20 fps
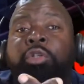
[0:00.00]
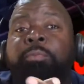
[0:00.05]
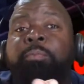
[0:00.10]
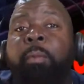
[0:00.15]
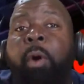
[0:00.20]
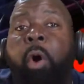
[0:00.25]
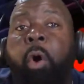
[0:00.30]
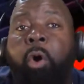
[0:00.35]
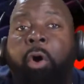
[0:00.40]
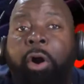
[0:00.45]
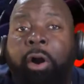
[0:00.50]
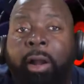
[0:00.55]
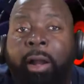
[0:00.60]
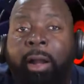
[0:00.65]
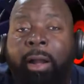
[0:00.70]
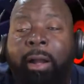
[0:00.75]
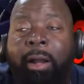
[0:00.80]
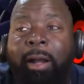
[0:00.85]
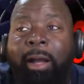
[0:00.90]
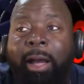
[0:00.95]

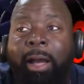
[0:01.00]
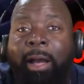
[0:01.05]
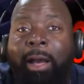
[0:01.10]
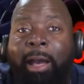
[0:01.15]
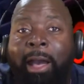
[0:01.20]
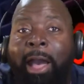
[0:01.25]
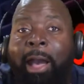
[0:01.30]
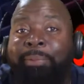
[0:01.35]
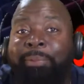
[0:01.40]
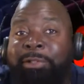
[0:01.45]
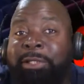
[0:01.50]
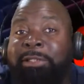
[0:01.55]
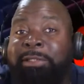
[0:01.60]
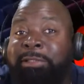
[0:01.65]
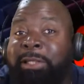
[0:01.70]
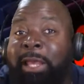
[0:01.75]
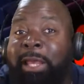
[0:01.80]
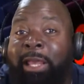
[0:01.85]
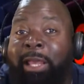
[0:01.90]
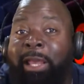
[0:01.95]
more apt to
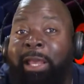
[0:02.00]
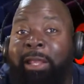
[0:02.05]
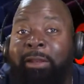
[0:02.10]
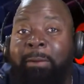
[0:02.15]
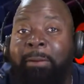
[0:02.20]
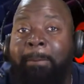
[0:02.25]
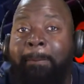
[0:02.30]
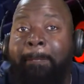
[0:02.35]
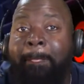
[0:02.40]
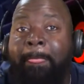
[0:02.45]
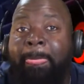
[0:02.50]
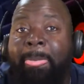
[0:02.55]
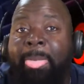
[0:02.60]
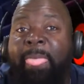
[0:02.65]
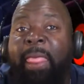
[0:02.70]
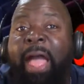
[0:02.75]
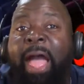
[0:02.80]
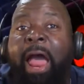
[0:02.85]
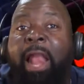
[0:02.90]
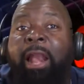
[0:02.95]
saying,
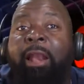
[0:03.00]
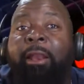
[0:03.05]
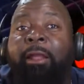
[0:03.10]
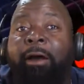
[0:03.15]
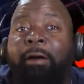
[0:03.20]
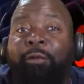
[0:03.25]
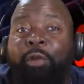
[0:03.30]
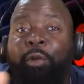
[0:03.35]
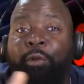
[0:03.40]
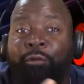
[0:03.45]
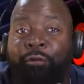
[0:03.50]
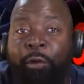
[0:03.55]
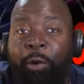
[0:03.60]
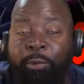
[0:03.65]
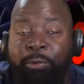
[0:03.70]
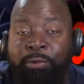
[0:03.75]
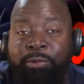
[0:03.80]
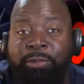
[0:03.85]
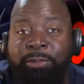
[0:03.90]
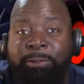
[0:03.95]
I love you
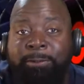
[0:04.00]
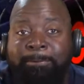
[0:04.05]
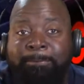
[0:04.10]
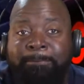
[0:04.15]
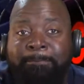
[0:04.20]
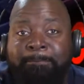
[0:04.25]
first?